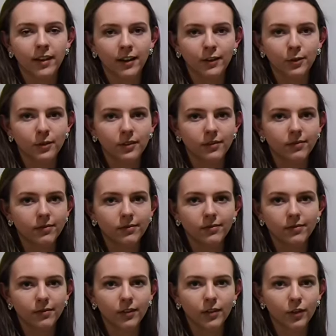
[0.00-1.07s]
the next
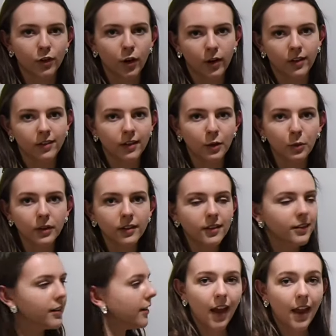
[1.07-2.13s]
starting
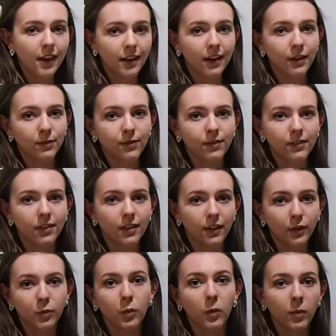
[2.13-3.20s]
sequence, and if
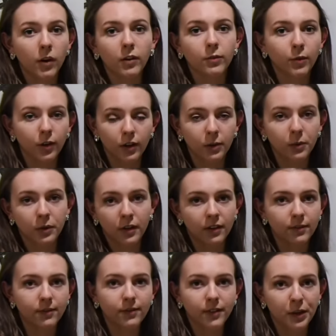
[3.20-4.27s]
this will work for you or
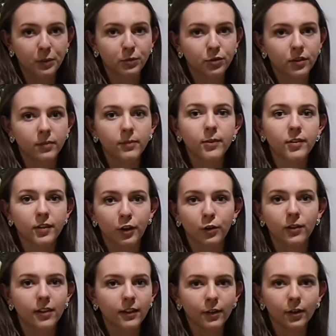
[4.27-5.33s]
if you should steer
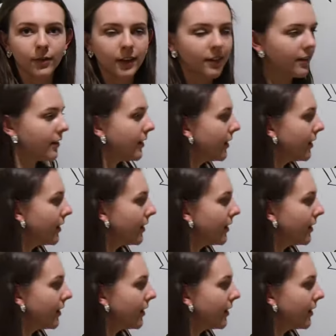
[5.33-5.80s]
clear of it.